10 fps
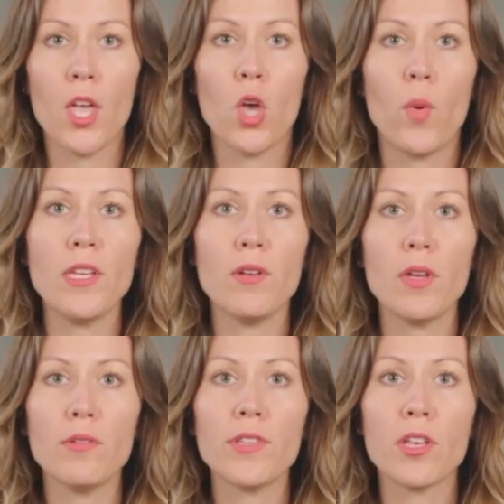When you
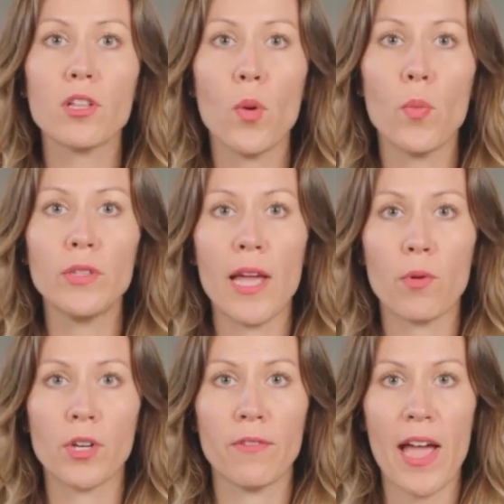use the global
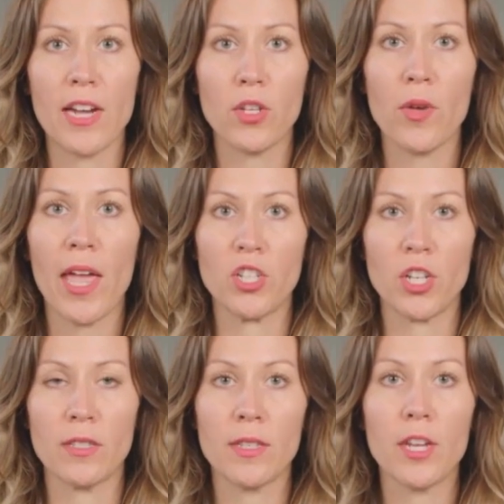network of edge
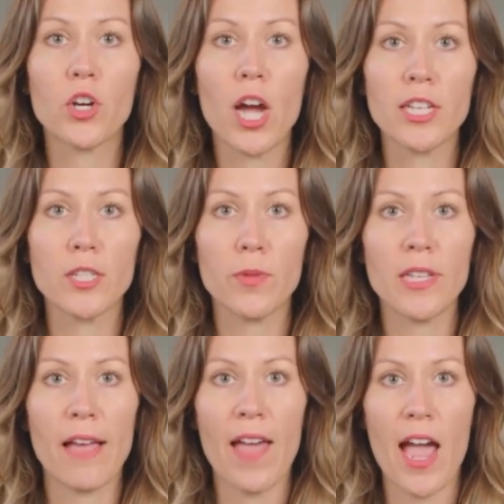locations, your customers
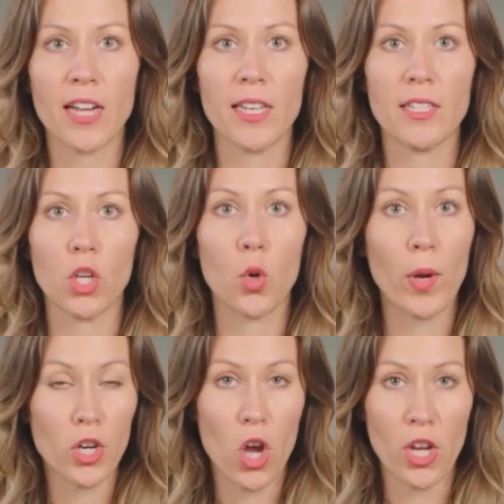have access to
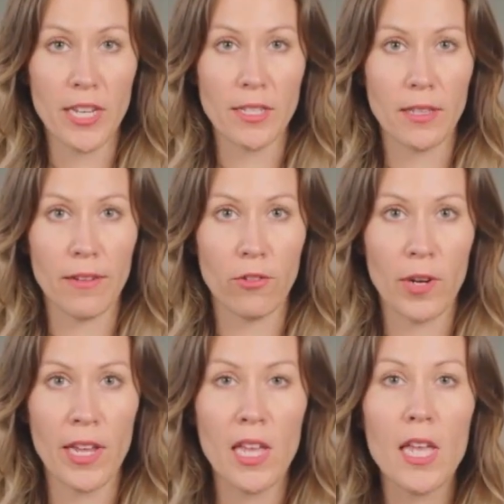quicker content
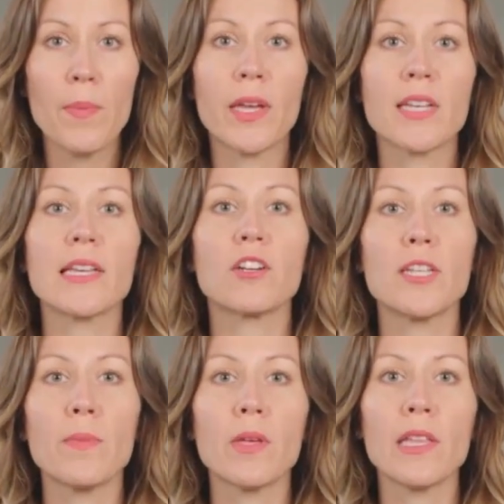delivery because they are
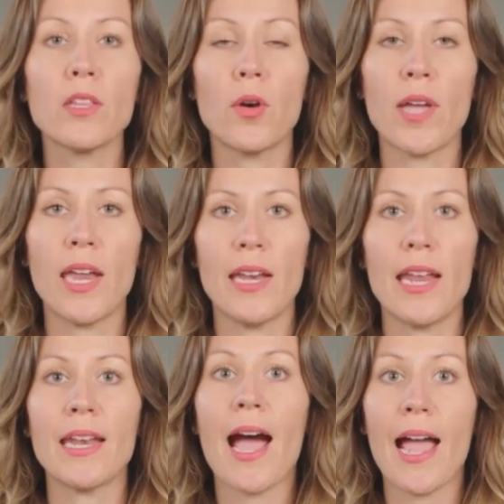typically located
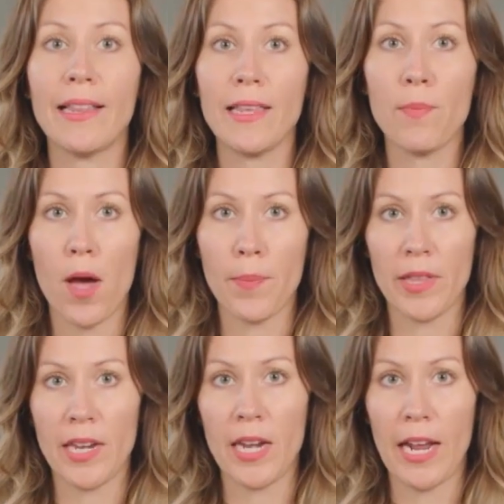in highly
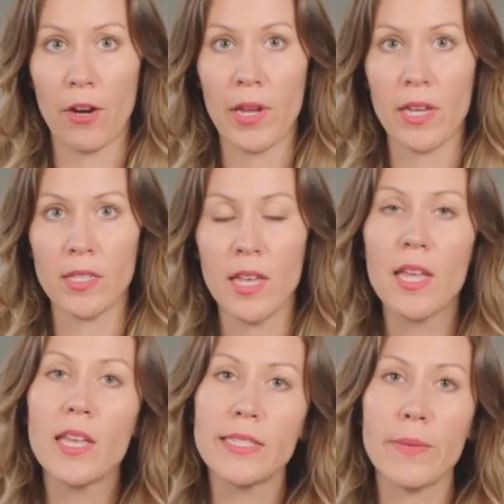populated areas,
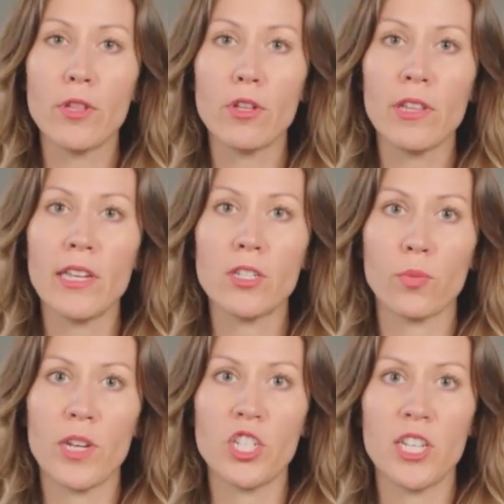similarly to
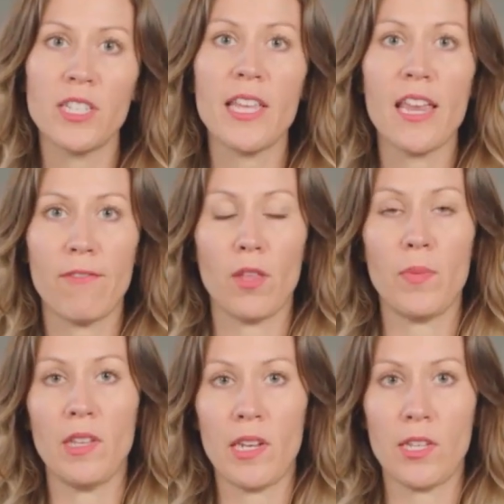regions and
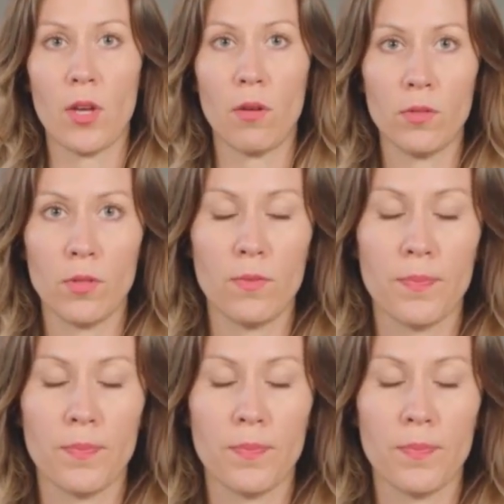availability zones.